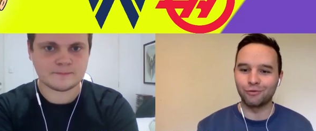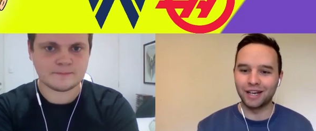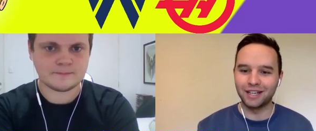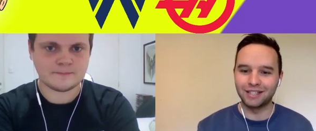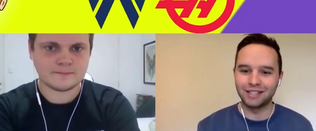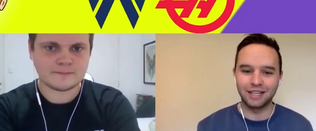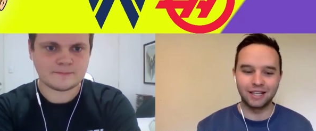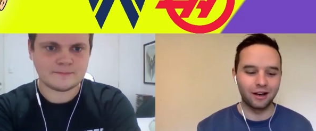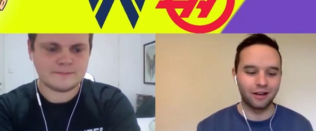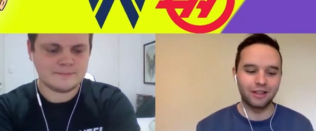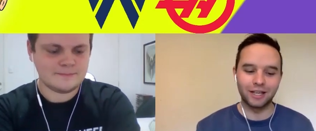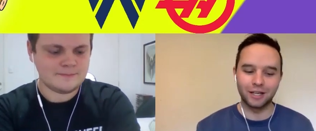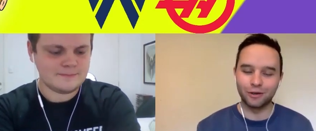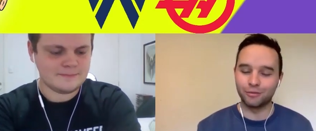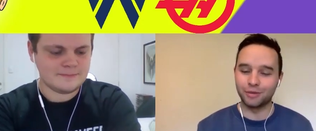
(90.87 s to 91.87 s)
Speaker 1: racing, I
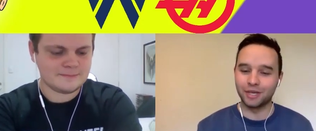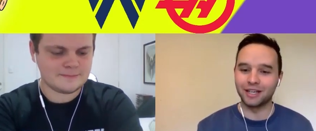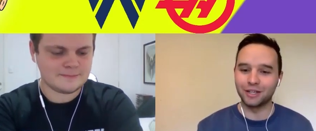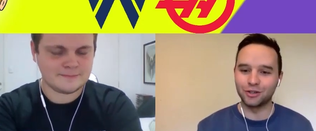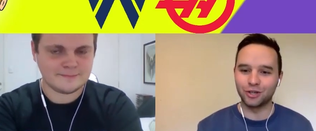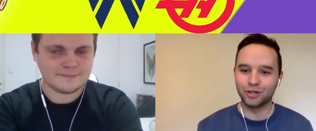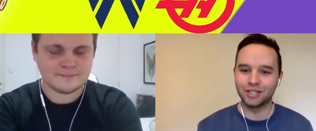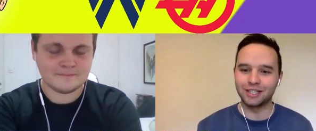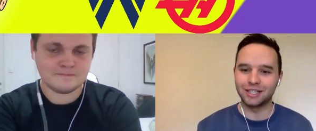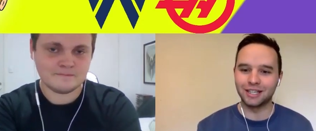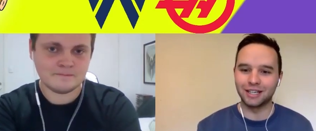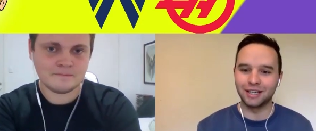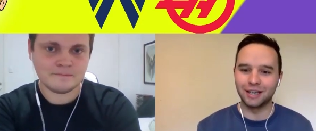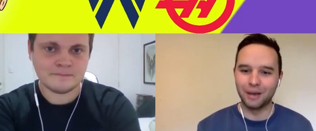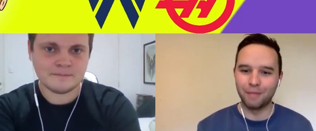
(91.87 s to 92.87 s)
think it would be an
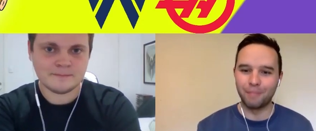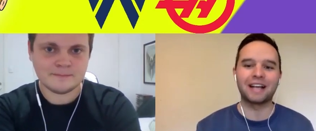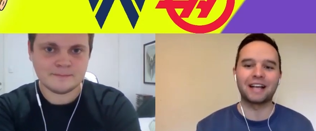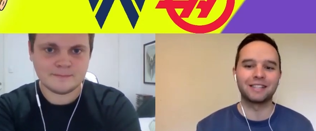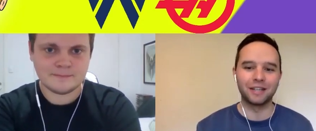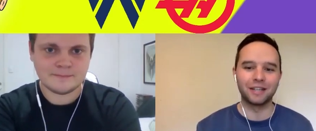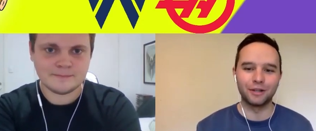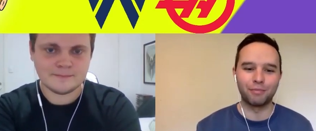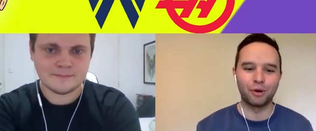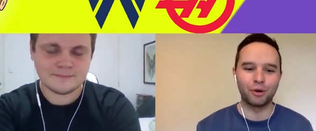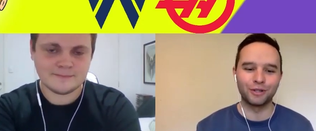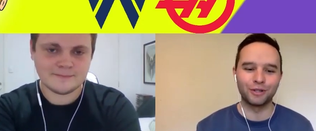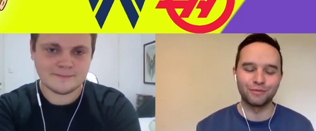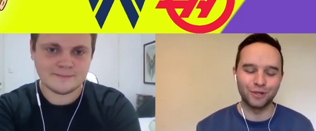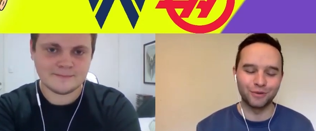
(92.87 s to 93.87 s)
interesting battle at the
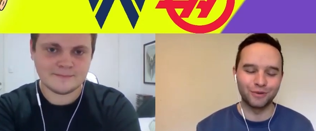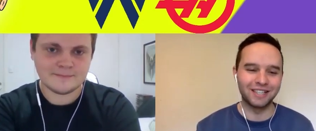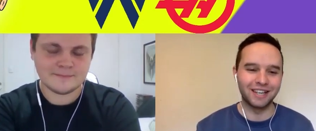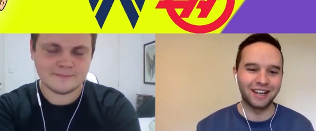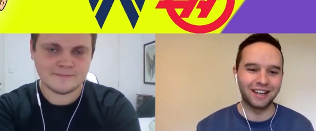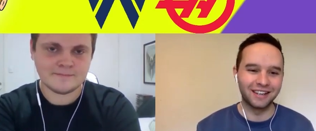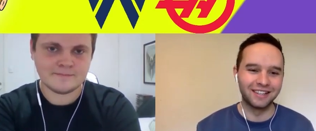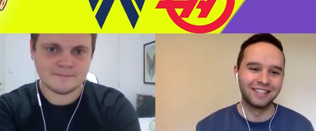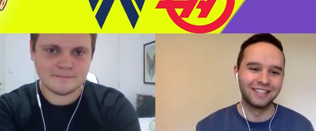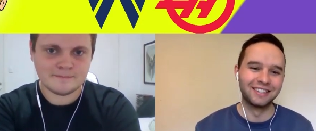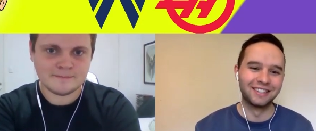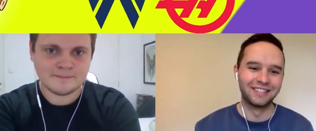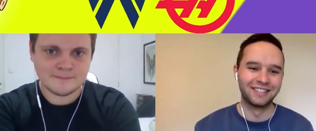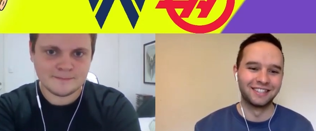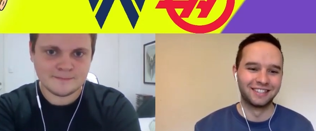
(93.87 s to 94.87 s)
bottom, should we say?
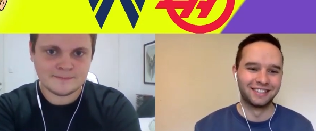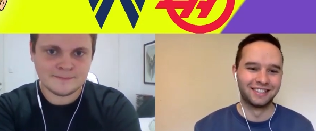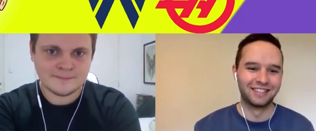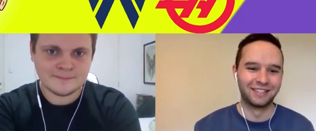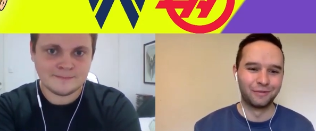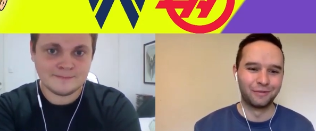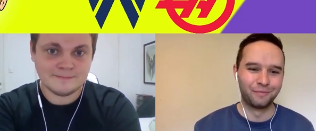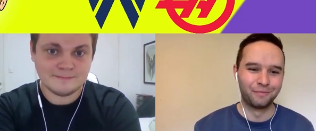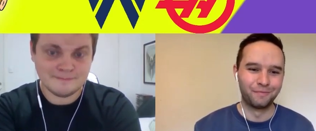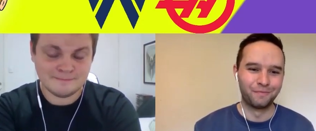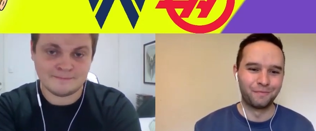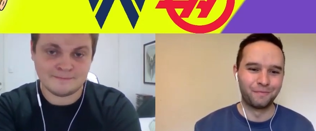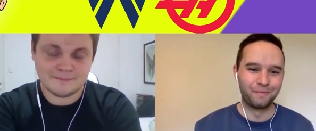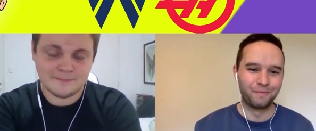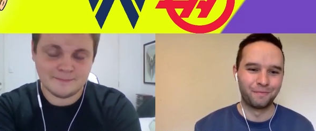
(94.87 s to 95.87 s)
Speaker 2: Mm.
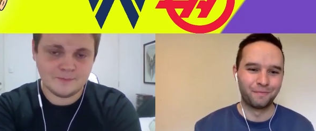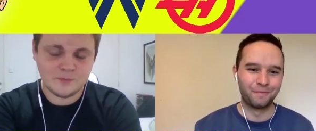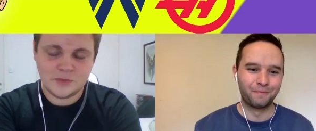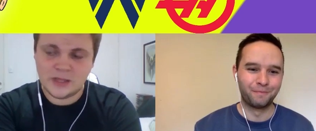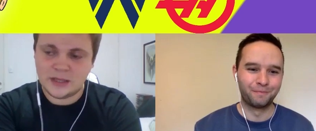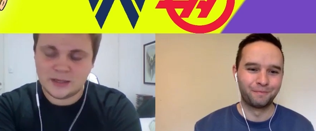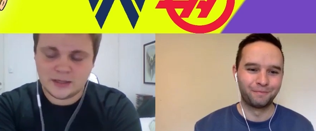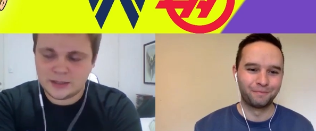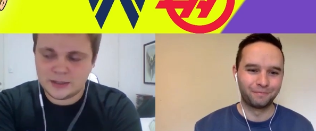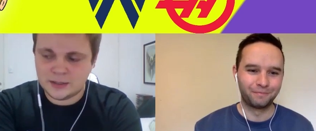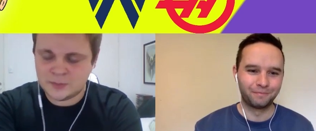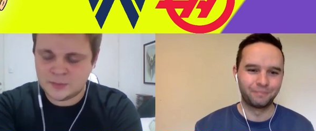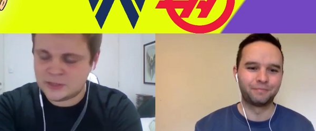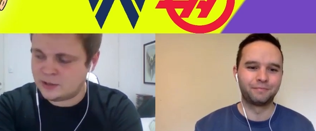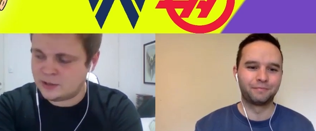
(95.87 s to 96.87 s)
Yeah, no, I
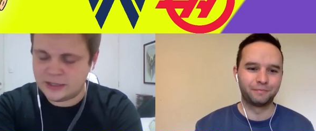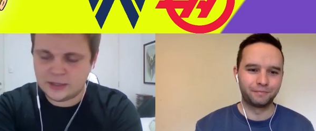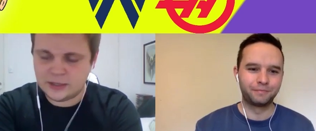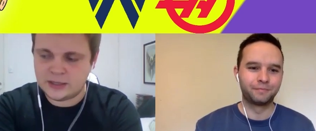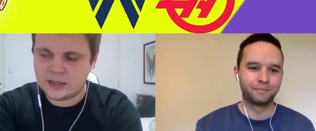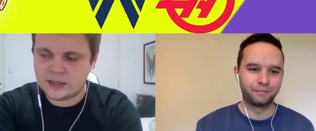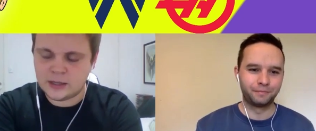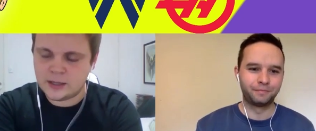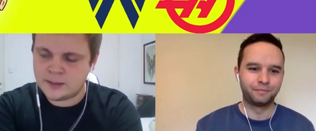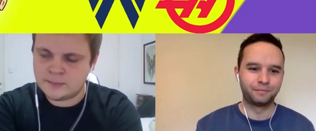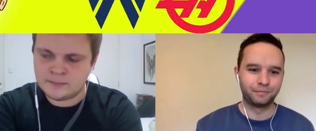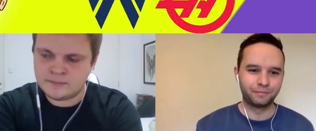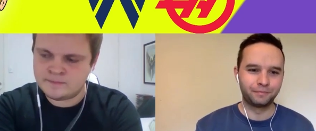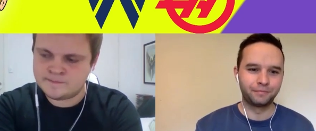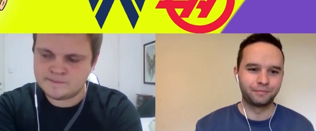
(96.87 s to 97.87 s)
mean, like, um,